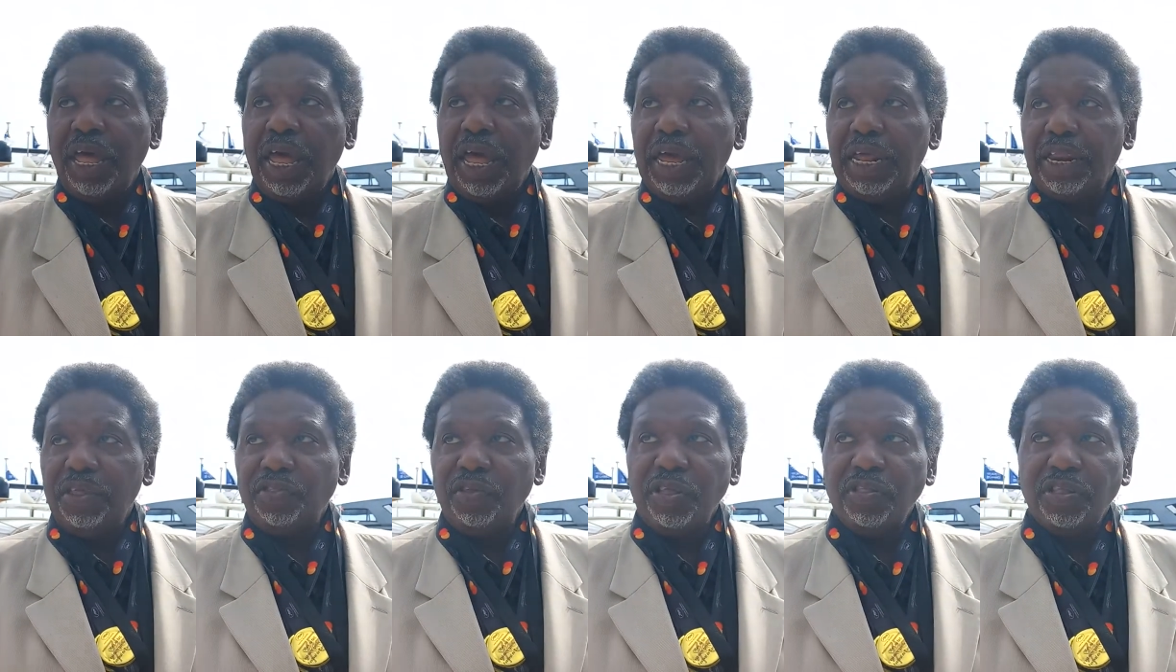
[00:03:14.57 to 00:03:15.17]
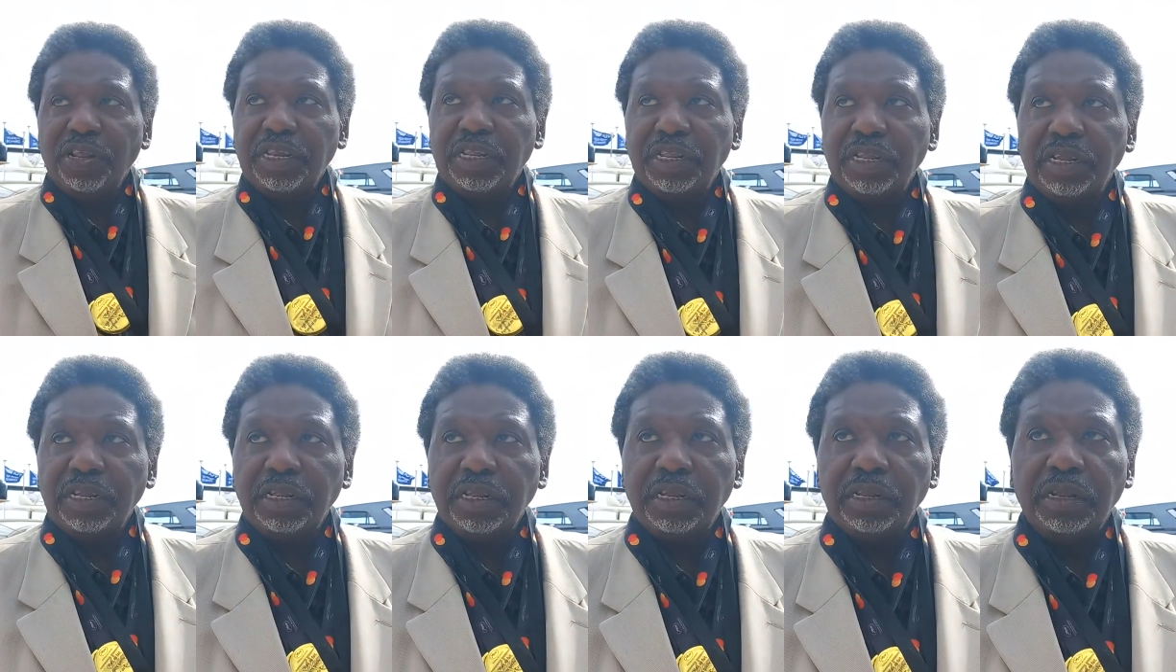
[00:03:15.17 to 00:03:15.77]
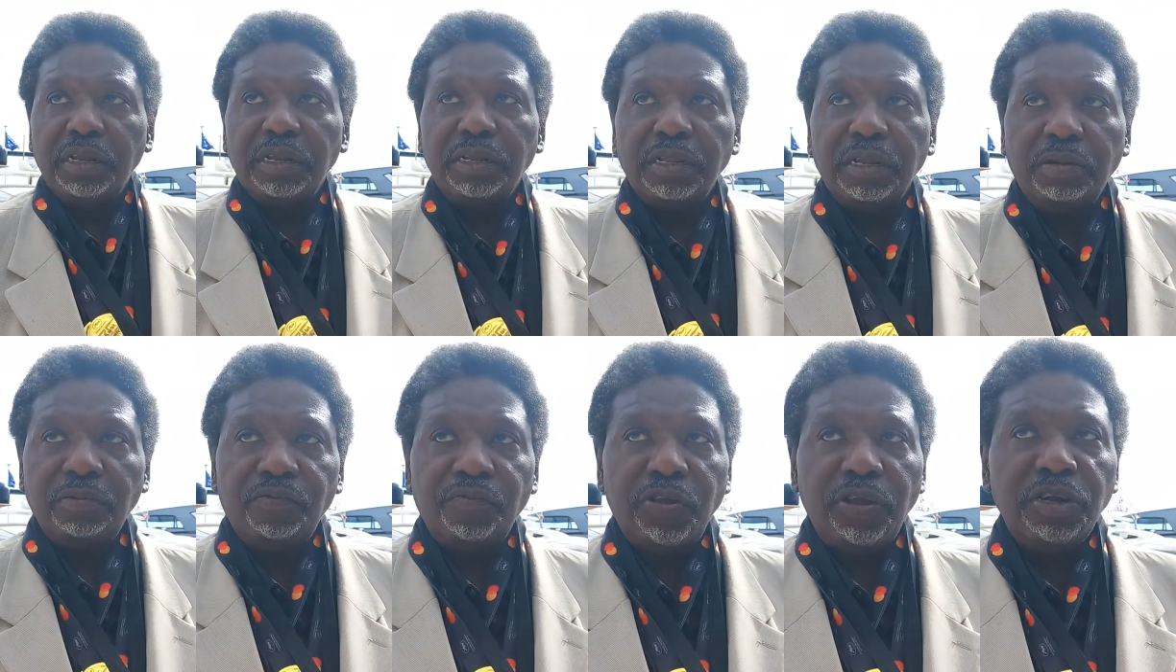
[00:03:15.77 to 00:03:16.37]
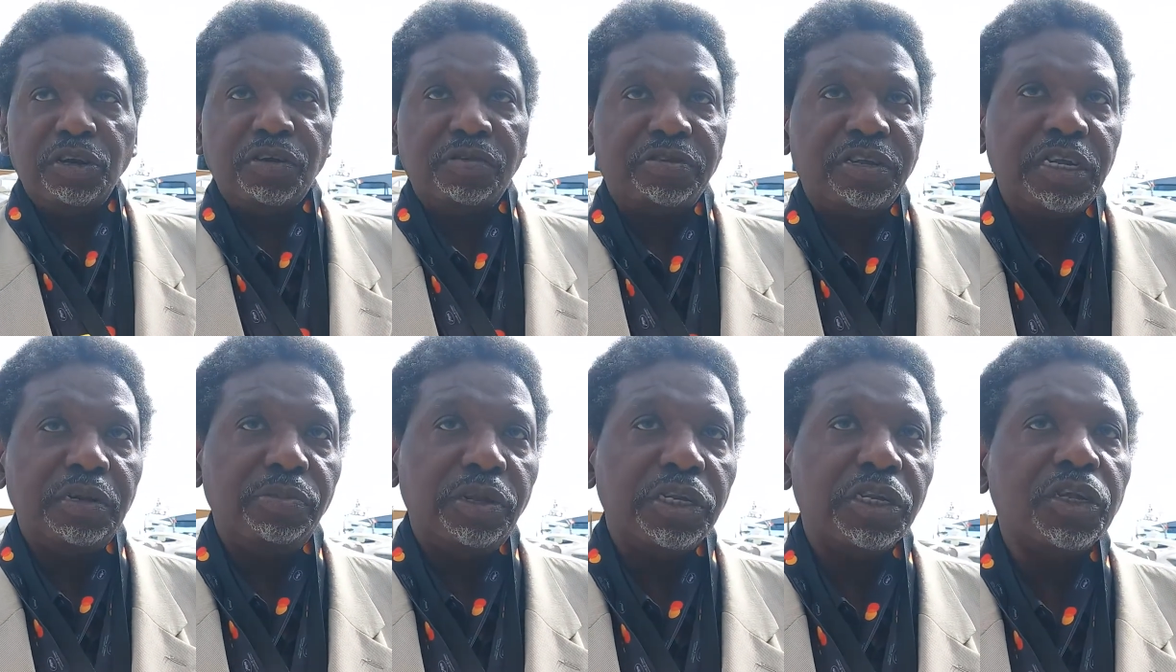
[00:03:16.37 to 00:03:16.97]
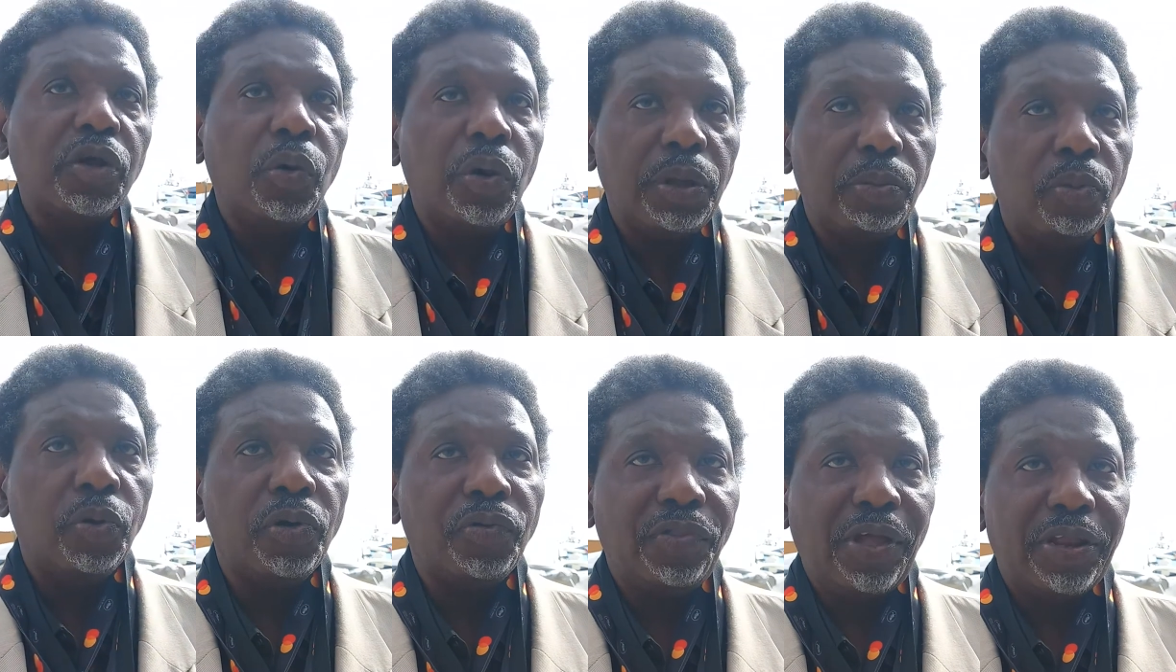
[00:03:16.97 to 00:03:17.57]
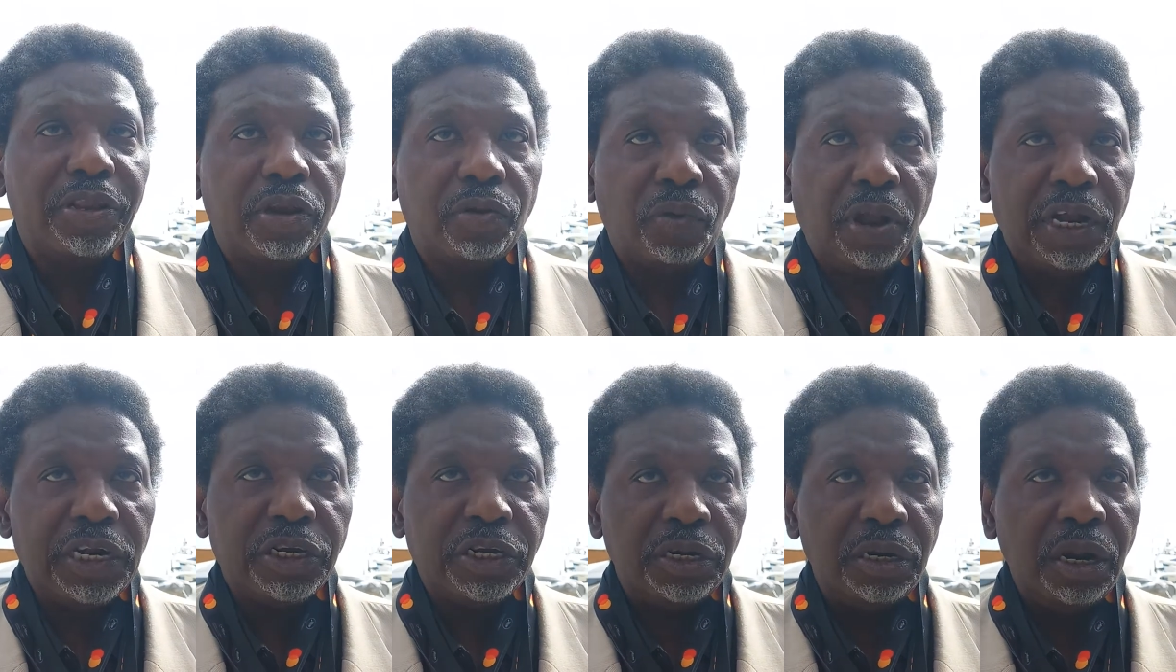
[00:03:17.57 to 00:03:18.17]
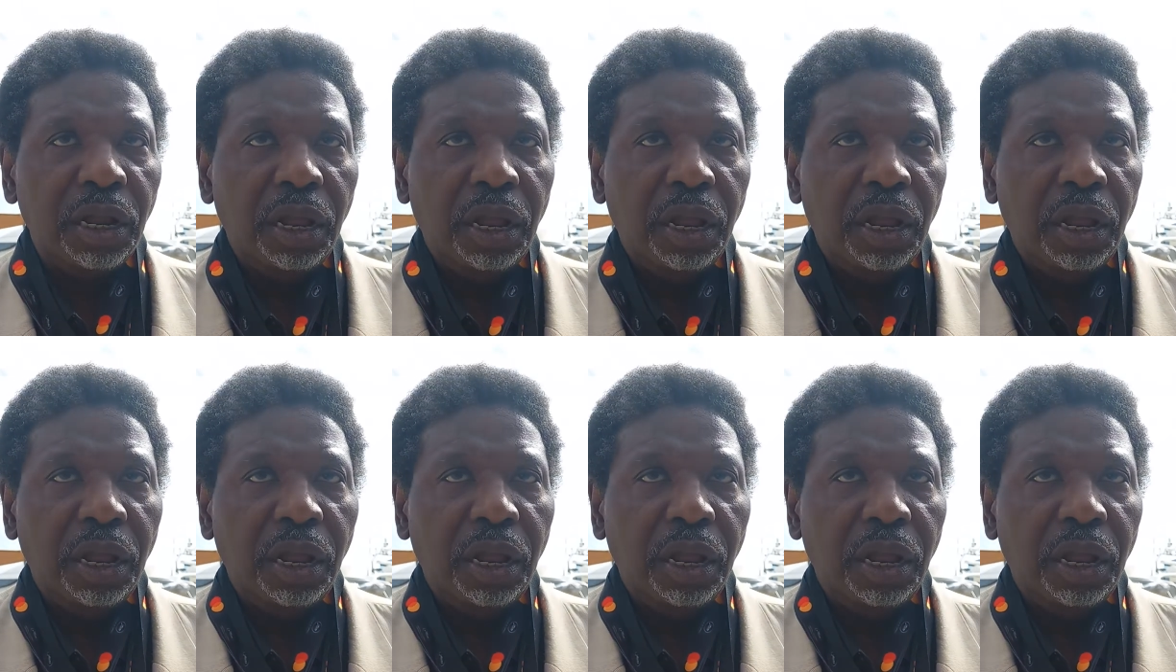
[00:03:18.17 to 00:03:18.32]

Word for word: And I think that the future of cinema is going more in that direction,